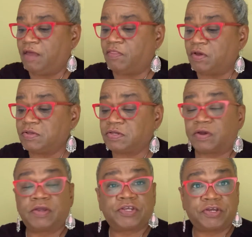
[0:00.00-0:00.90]
Those
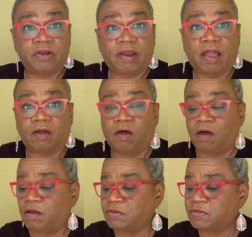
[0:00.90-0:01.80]
are sugar
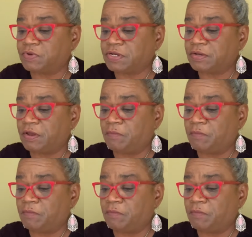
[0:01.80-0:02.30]
alcohols, which